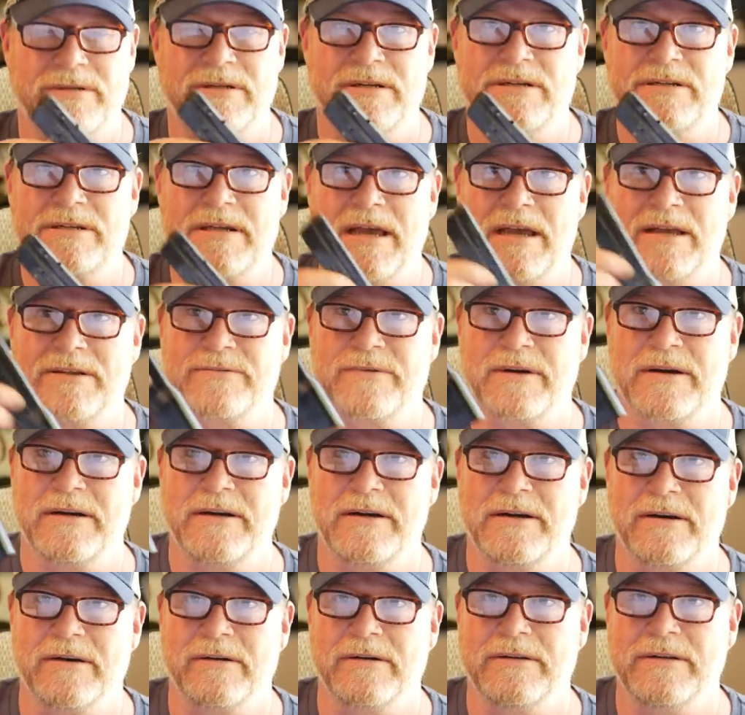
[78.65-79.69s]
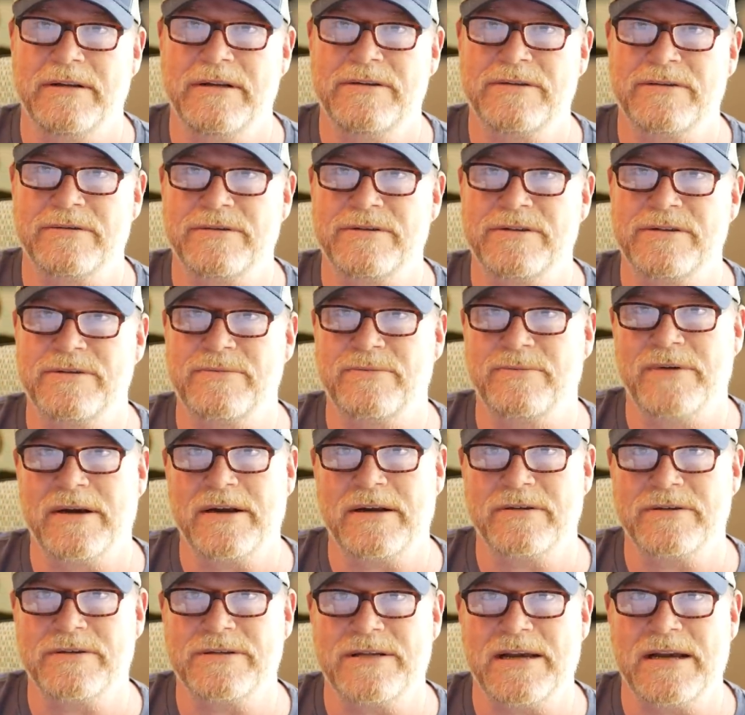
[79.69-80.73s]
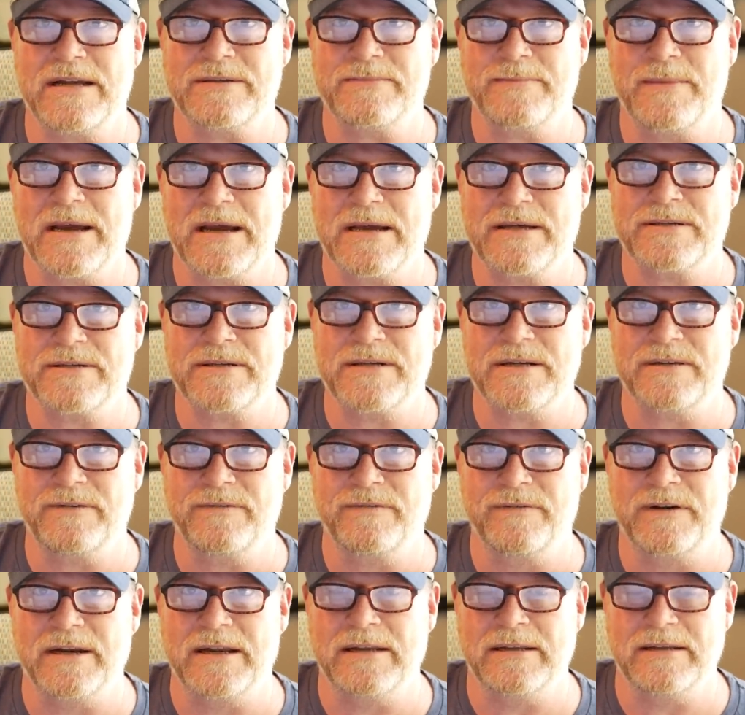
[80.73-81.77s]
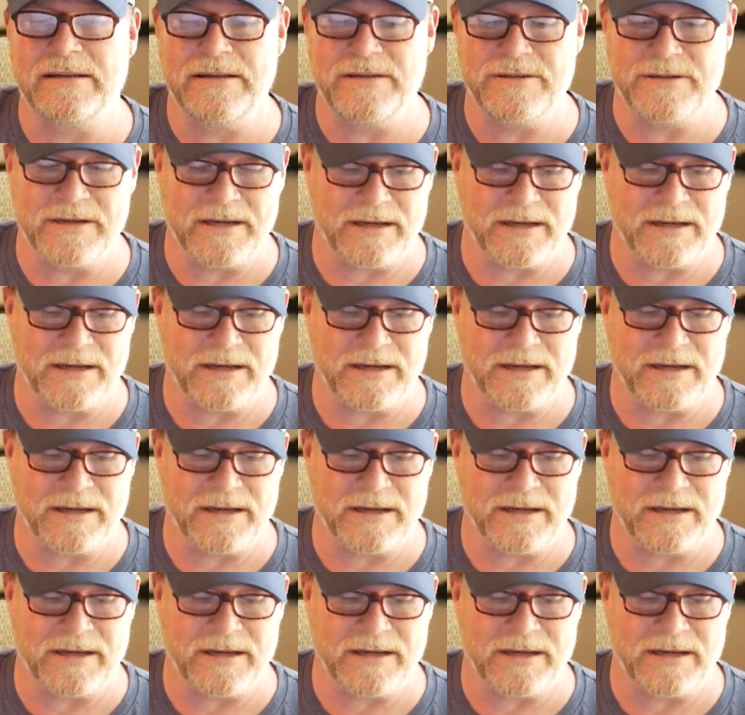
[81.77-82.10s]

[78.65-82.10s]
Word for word: these guys right here. These are just regular size magazines for that Legion